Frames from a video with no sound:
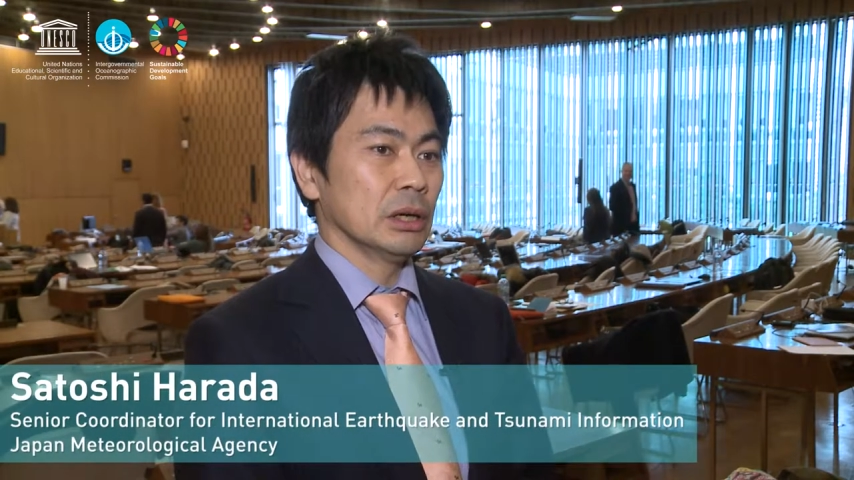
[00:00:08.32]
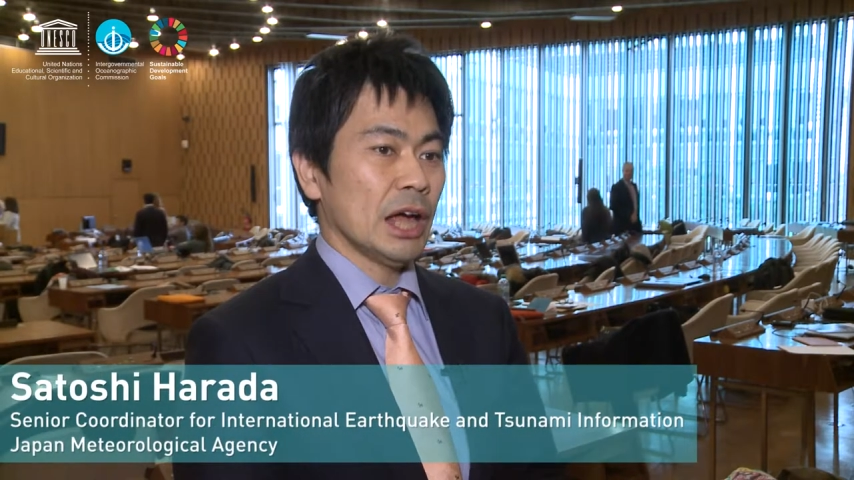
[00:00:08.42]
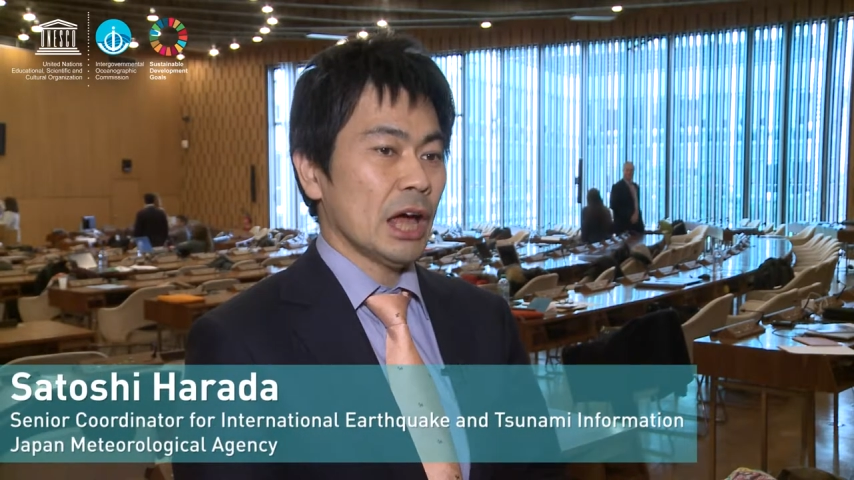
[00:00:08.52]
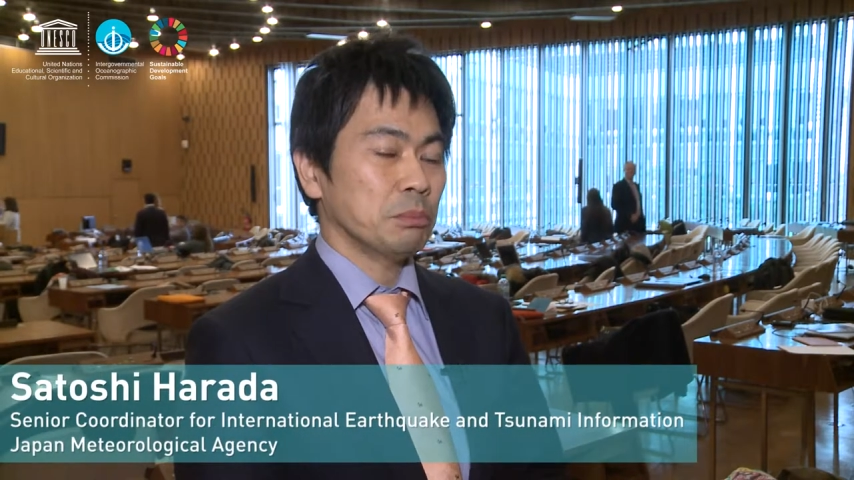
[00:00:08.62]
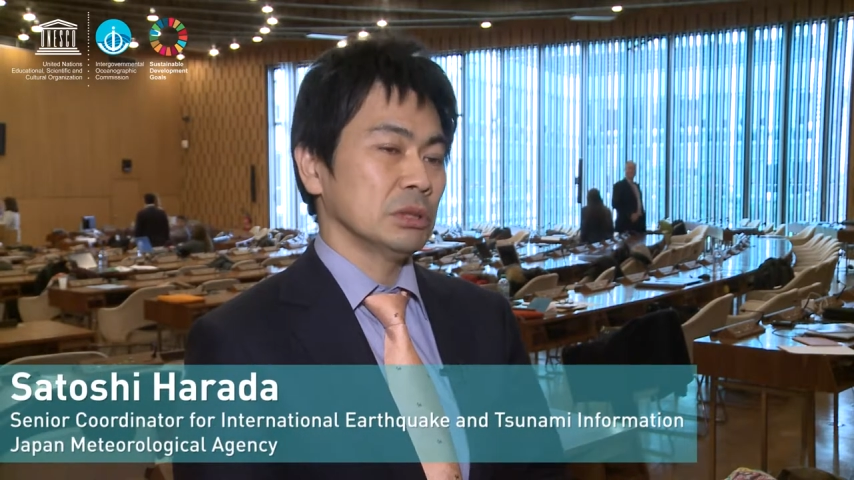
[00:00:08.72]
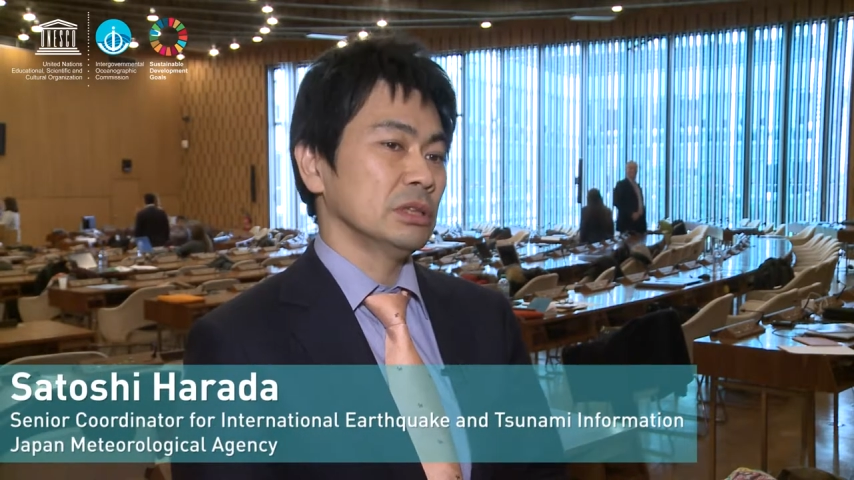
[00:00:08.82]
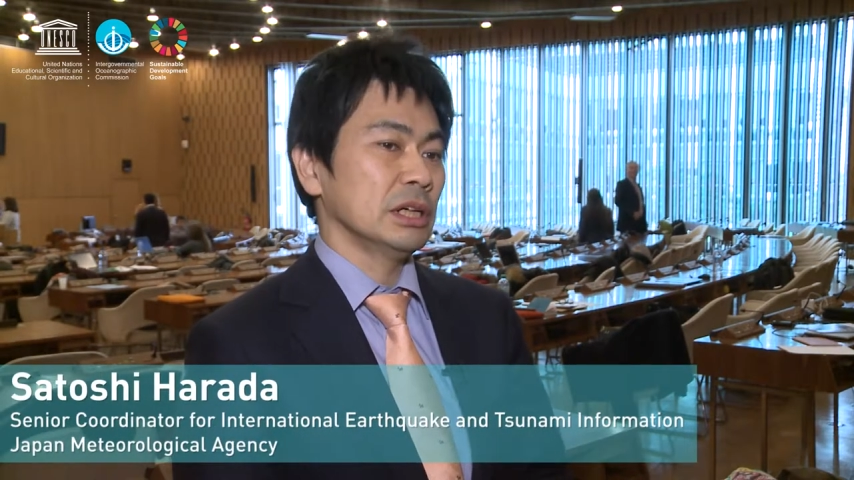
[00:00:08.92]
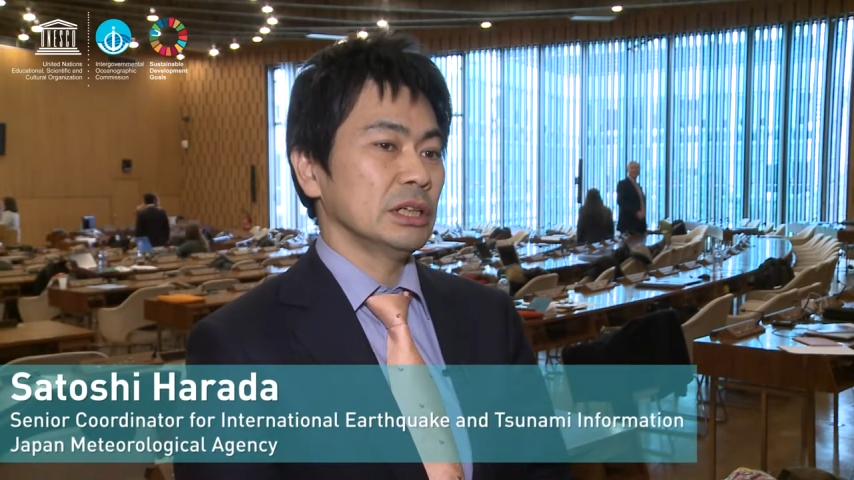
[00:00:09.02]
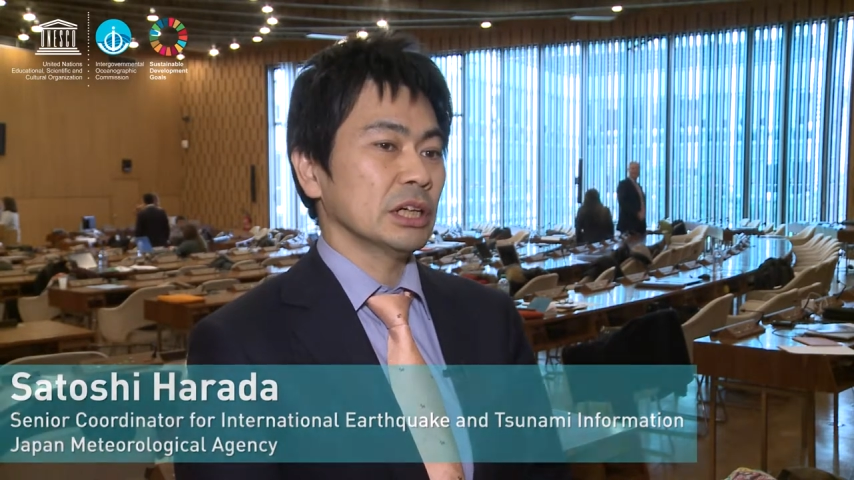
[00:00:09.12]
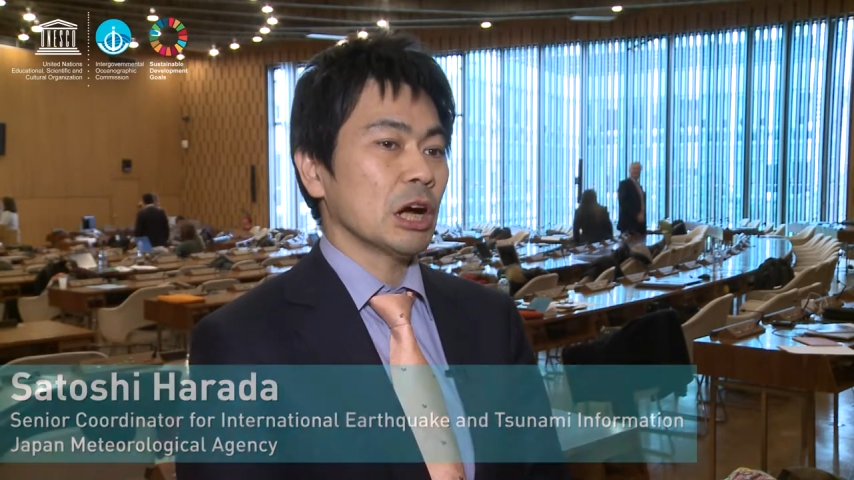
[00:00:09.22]
happened
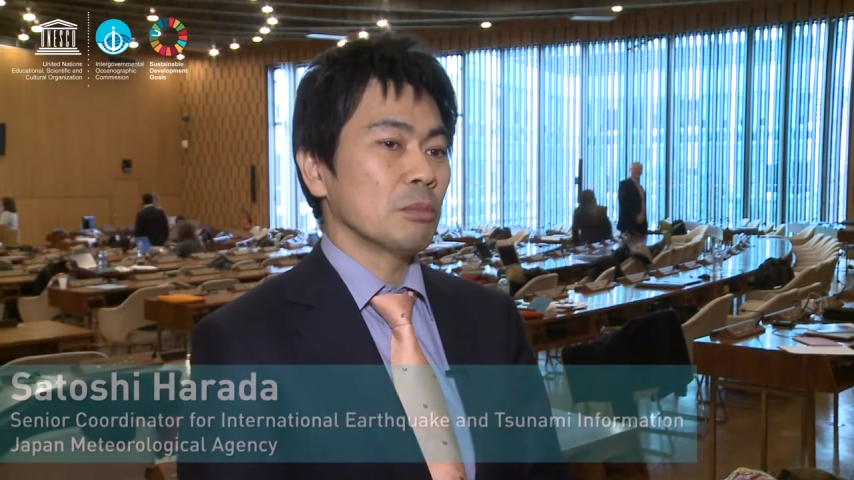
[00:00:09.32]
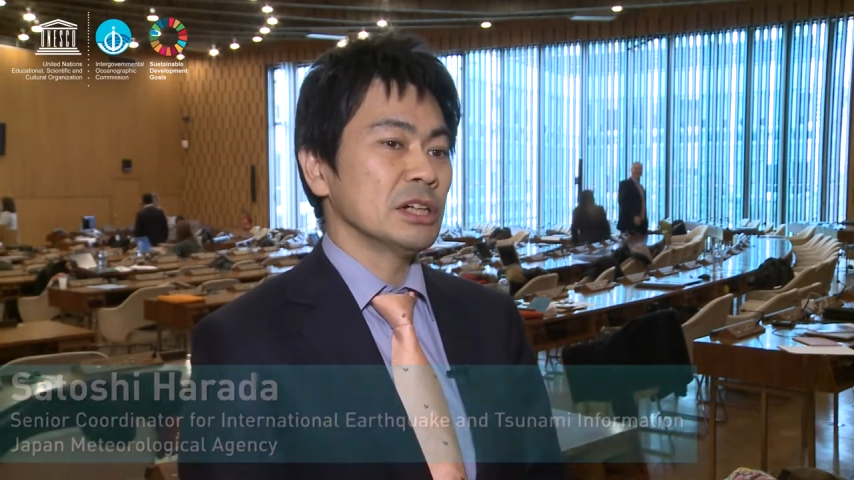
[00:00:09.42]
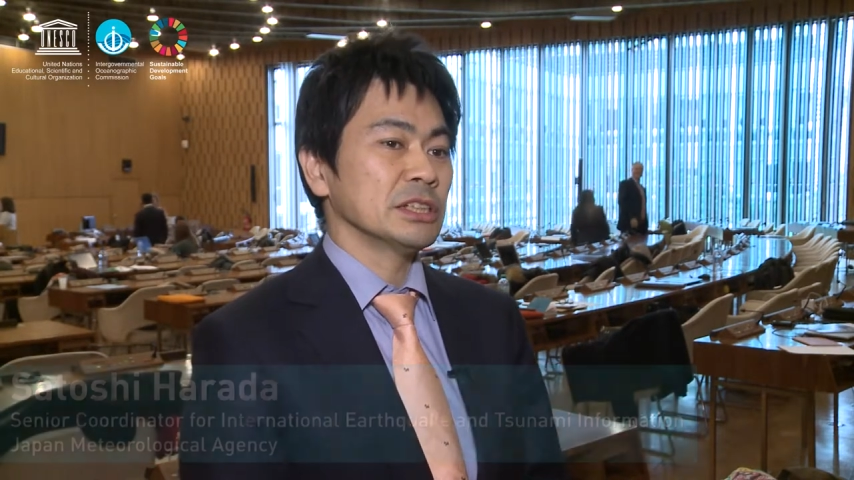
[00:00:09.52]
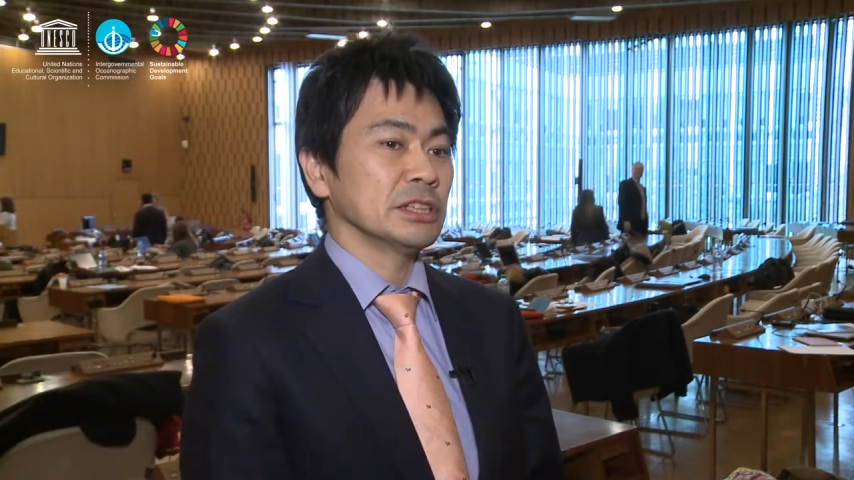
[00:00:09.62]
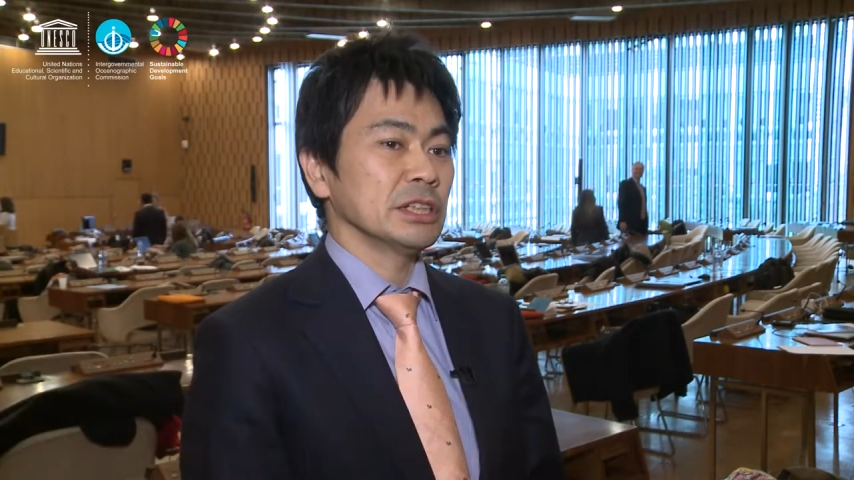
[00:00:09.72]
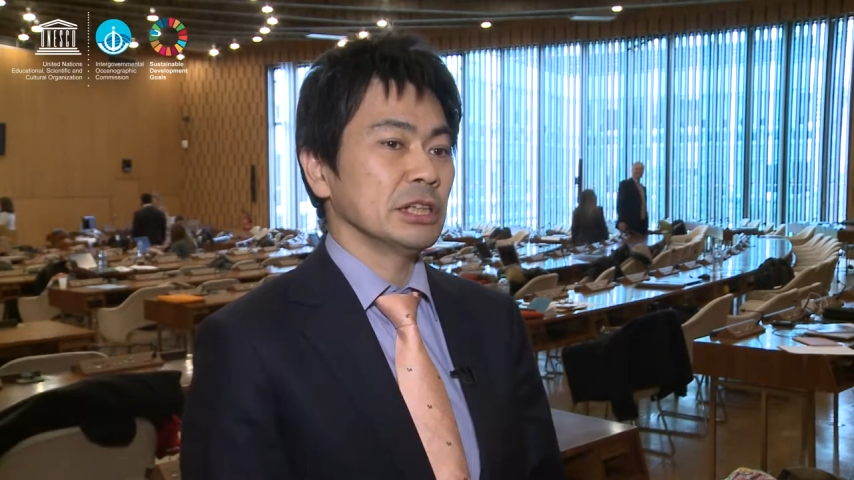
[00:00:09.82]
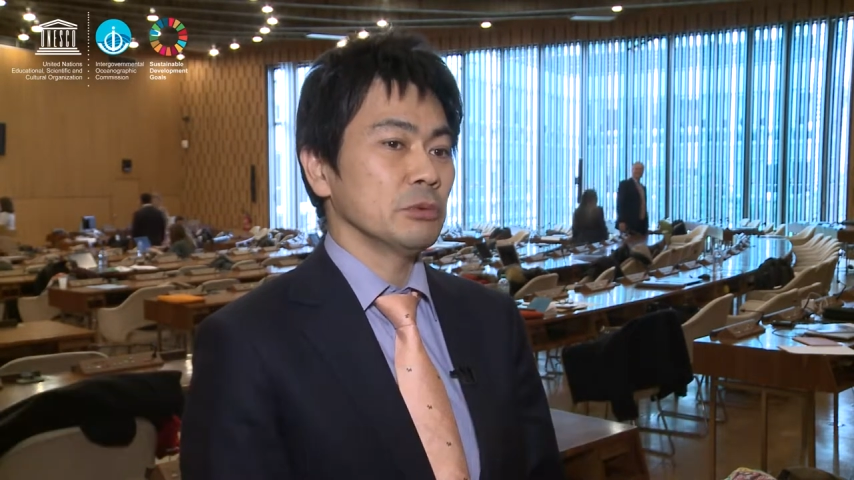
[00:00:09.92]
in the Kamaishi city,